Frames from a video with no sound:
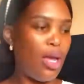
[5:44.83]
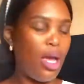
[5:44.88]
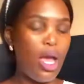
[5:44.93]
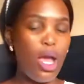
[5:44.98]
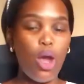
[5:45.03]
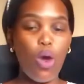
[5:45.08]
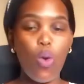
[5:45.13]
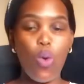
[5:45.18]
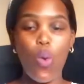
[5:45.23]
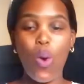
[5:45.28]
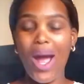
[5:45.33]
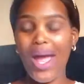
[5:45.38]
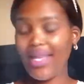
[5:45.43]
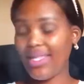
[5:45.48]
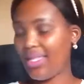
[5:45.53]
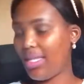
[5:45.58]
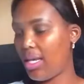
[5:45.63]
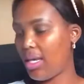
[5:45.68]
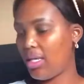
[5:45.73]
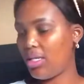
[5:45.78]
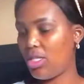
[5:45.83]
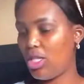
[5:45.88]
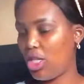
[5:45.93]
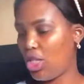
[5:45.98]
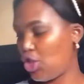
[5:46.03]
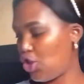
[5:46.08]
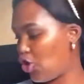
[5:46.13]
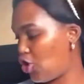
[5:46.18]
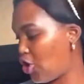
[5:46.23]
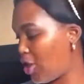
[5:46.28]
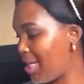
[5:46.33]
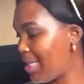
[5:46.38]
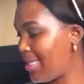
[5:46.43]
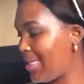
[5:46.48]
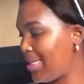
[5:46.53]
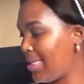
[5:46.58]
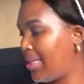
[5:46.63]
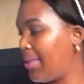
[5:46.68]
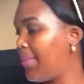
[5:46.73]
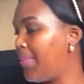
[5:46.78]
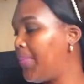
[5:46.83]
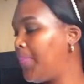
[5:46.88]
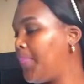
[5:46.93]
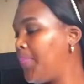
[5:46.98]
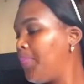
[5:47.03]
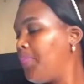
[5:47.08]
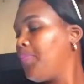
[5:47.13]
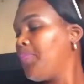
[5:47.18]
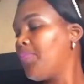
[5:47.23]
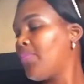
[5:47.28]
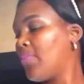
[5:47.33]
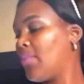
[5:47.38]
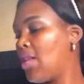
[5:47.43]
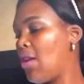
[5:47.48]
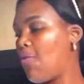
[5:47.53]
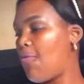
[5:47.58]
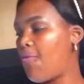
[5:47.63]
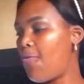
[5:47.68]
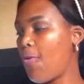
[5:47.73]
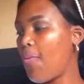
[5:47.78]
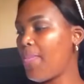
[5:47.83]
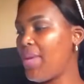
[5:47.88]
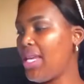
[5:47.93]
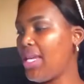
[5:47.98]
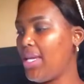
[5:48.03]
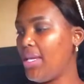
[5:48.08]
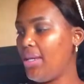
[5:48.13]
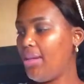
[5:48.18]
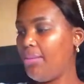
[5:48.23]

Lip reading: A white t-shirt for me.